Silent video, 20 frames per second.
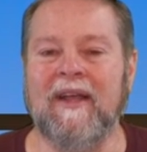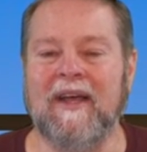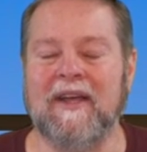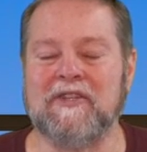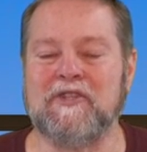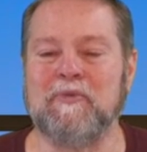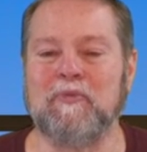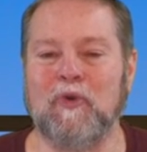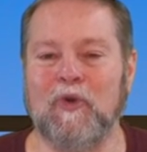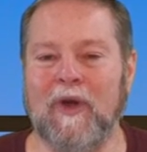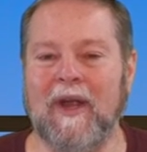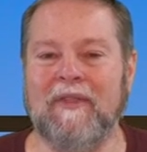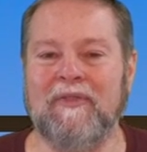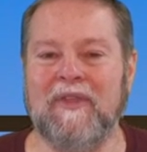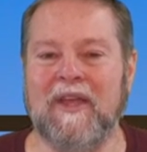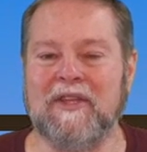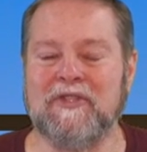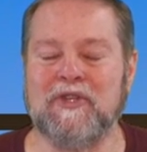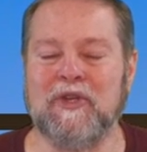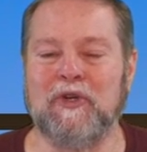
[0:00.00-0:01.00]
of some great
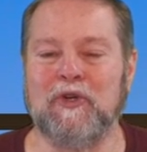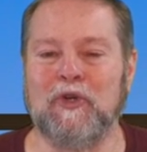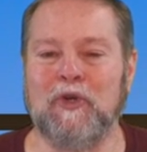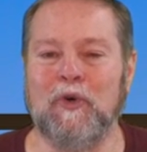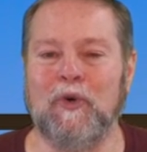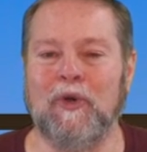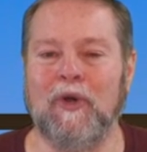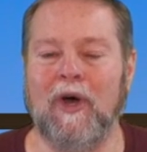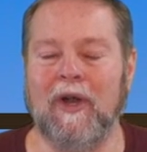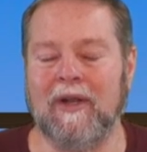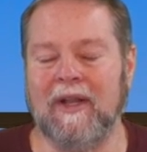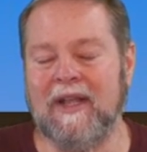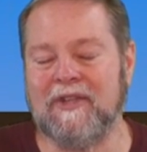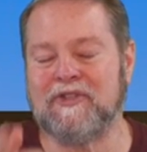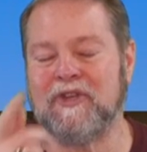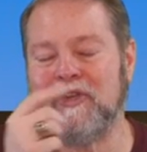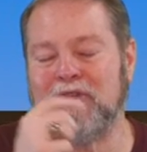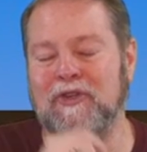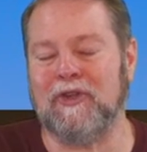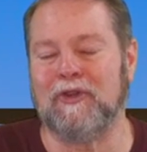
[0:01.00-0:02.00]
things that are going on.
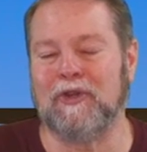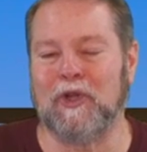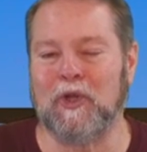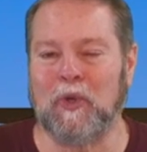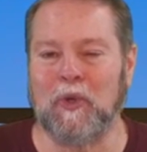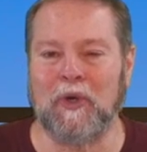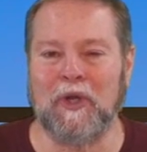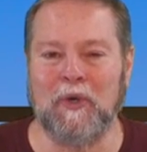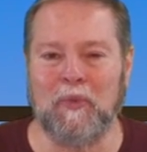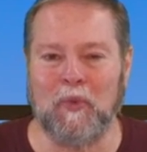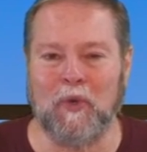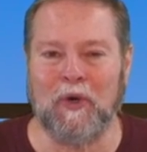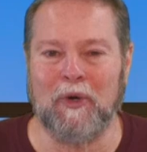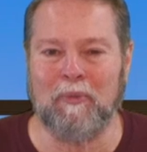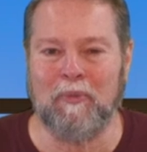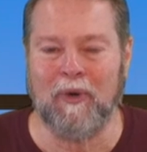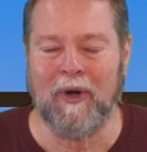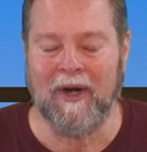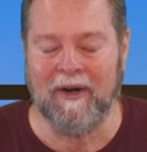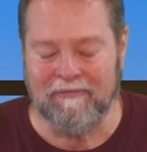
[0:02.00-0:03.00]
Let's look to the Lord in a word
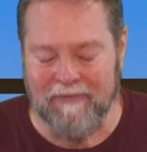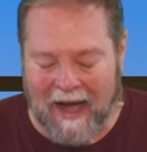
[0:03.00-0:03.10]
of prayer.